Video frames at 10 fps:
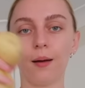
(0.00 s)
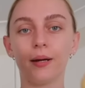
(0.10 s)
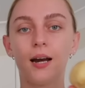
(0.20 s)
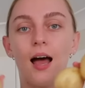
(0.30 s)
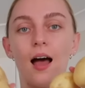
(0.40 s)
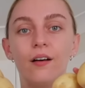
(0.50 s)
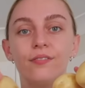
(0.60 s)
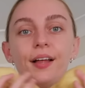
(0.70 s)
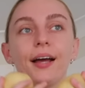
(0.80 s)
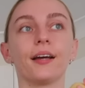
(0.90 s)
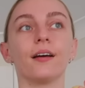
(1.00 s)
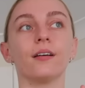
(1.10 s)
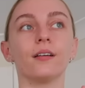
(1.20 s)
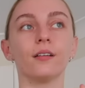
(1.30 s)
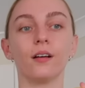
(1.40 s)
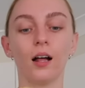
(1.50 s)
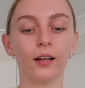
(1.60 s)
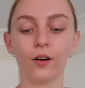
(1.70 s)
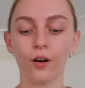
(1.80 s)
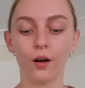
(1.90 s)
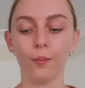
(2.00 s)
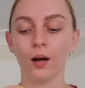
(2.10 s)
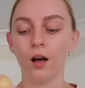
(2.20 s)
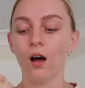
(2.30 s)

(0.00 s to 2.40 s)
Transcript: I'm gonna have like garlic herb,